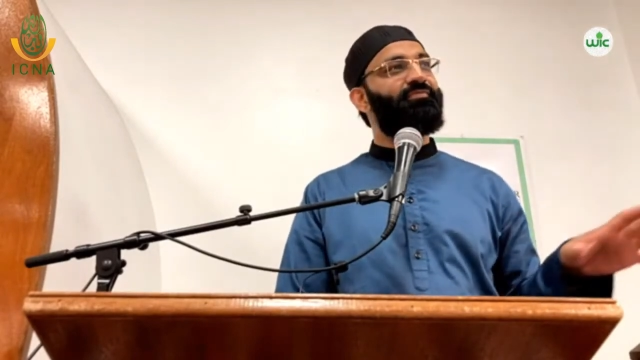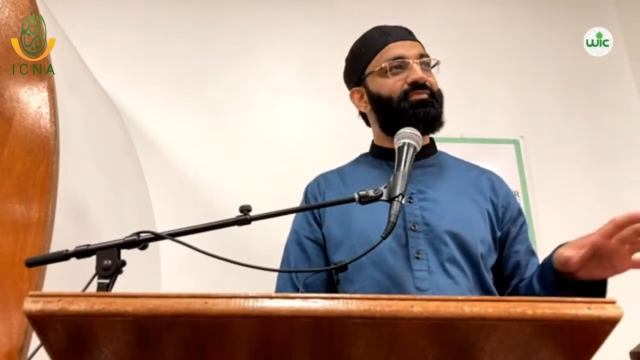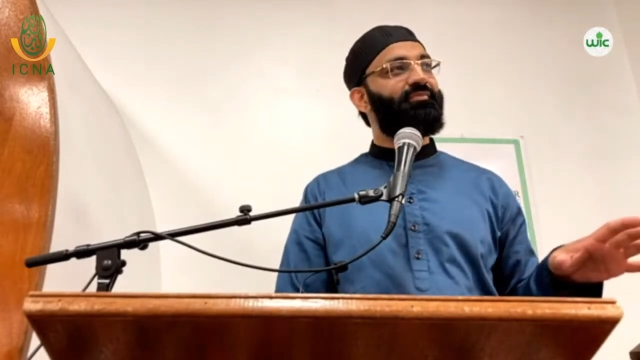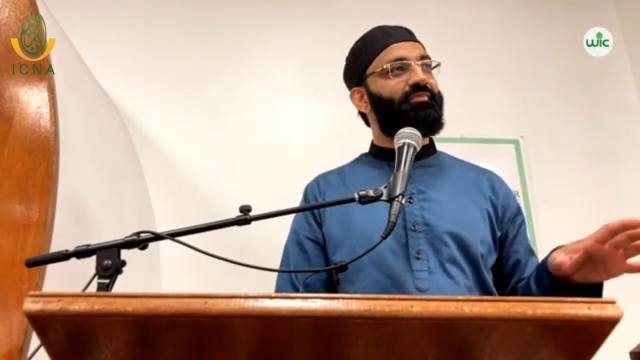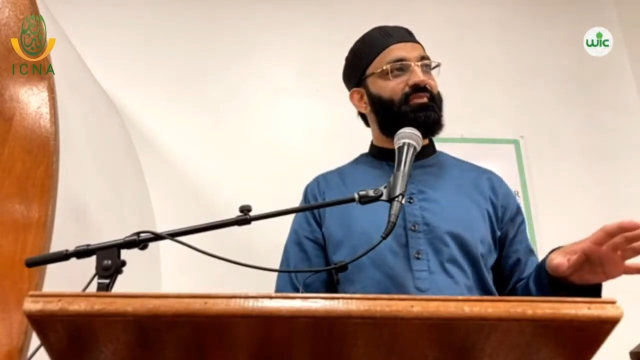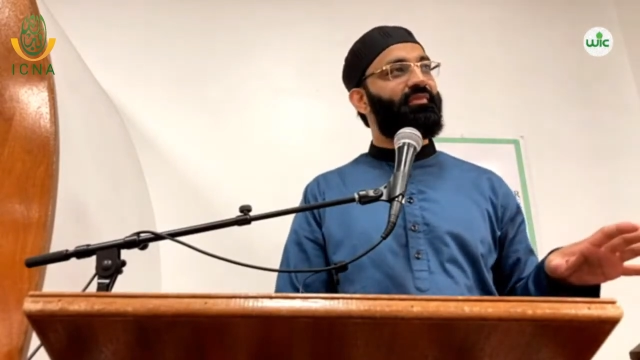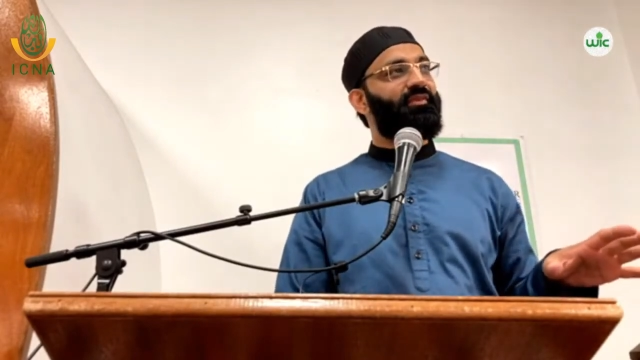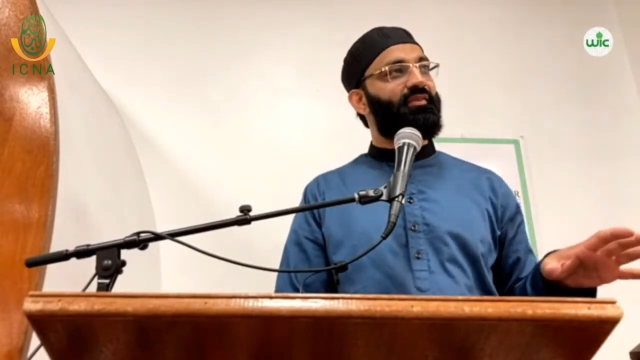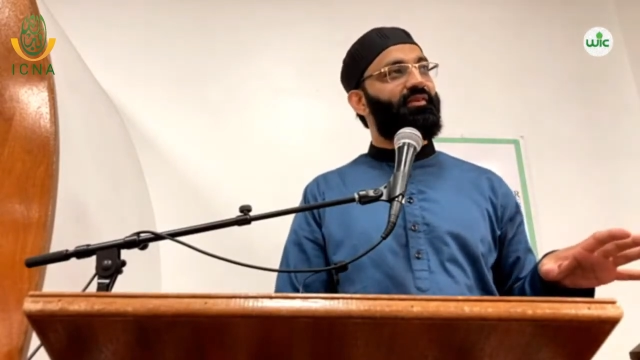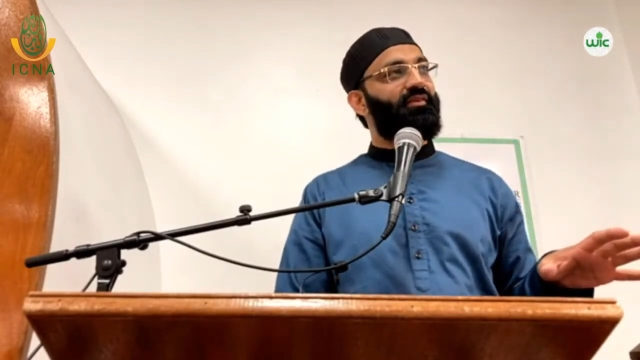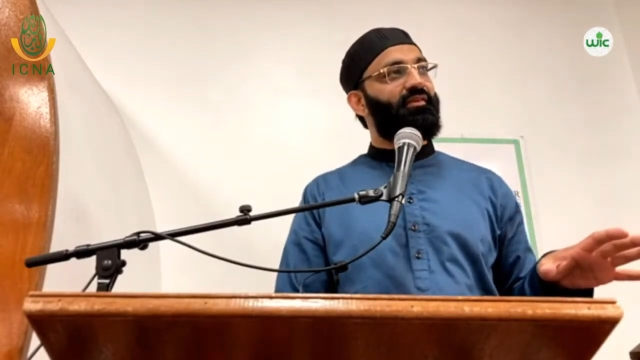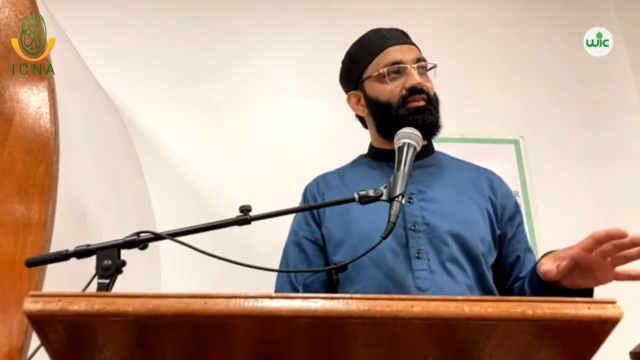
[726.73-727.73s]

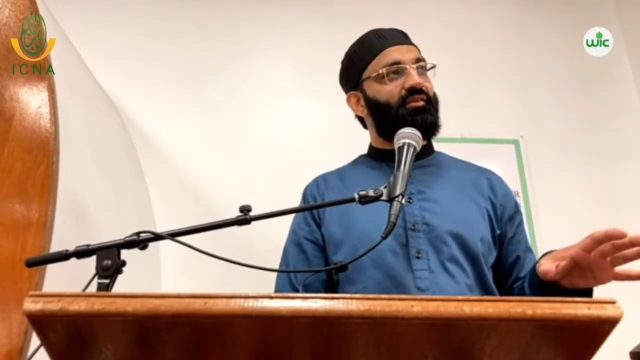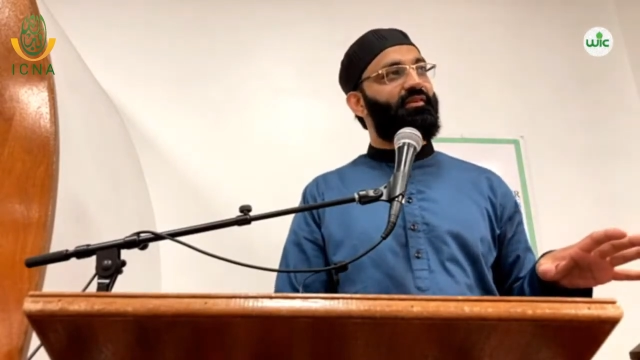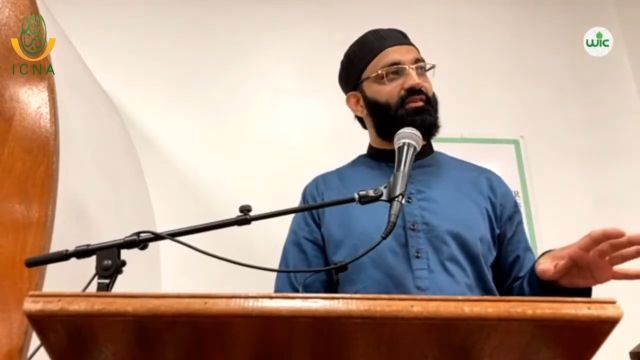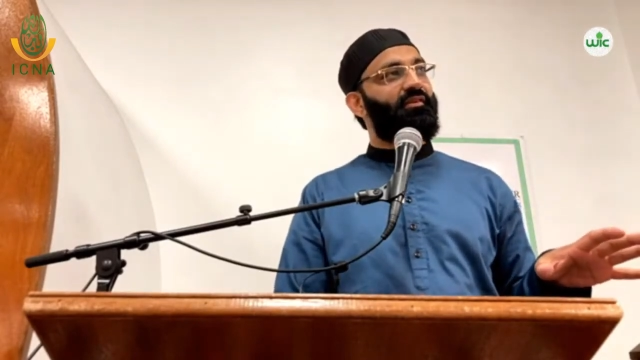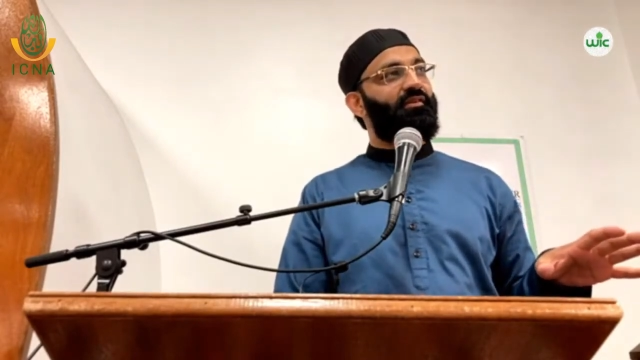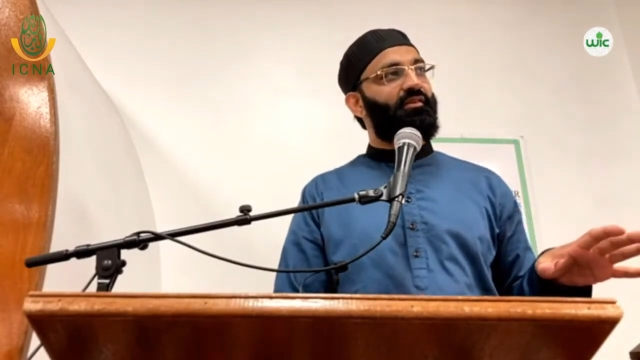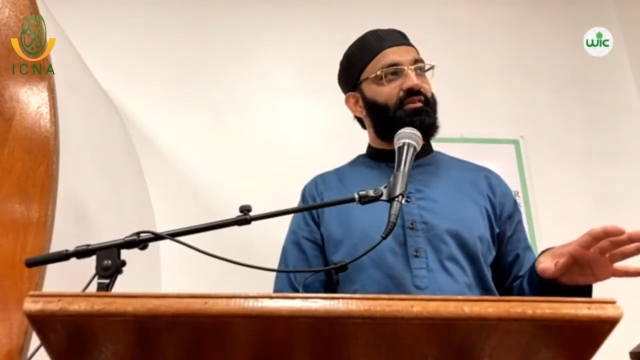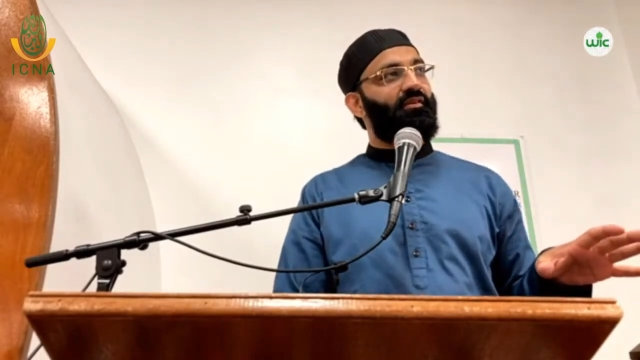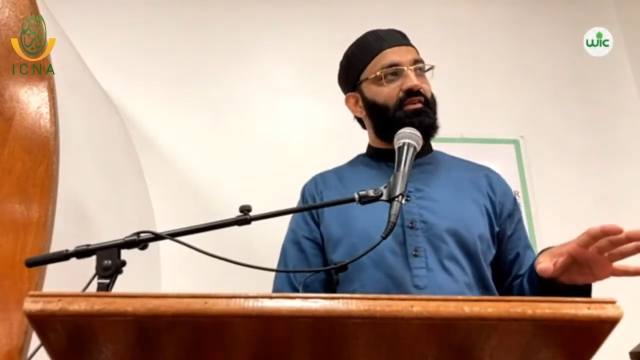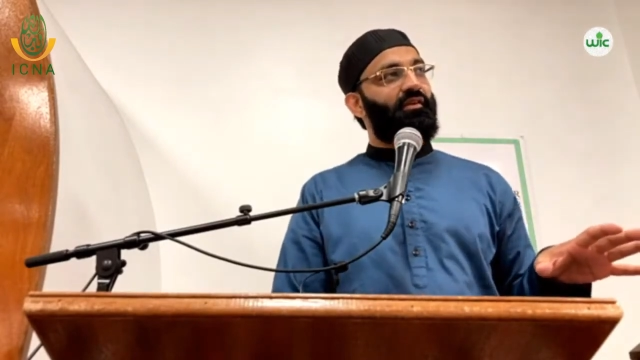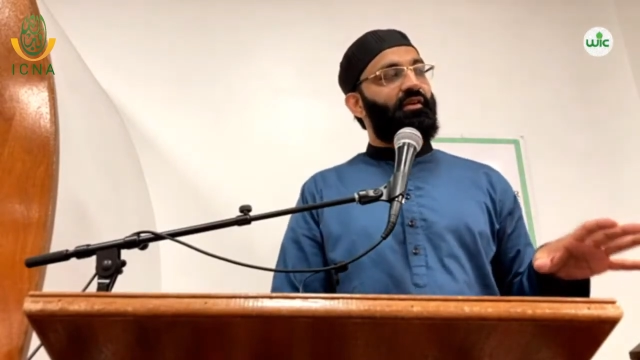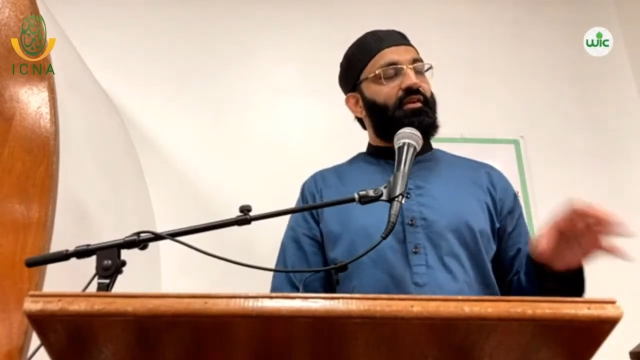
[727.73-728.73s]

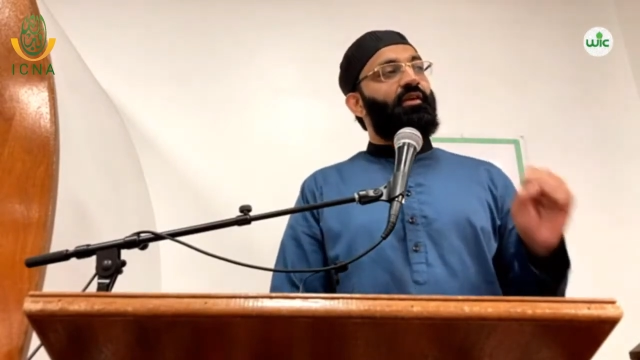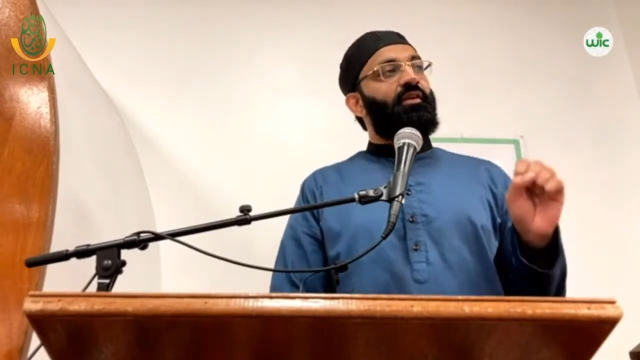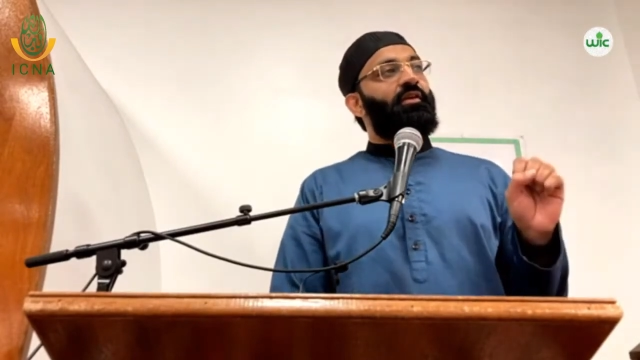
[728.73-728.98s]
Nobody speaks.